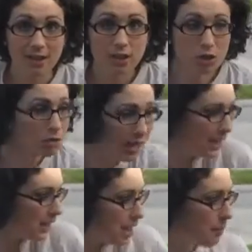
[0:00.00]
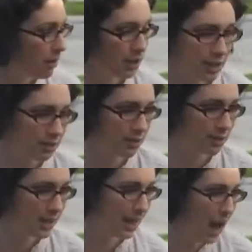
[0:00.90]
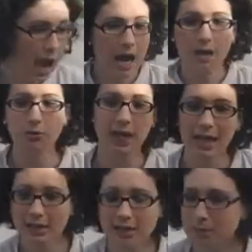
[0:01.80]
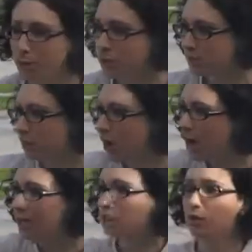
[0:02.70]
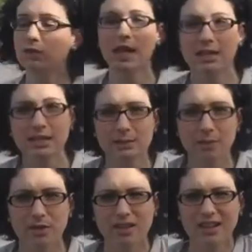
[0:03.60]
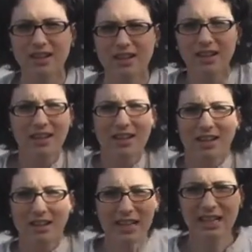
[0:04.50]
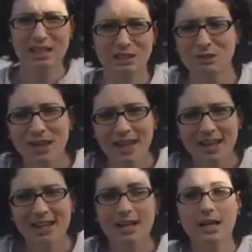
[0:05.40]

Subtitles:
You can't come out here and say, I like this person or I don't like this person. You can't do that.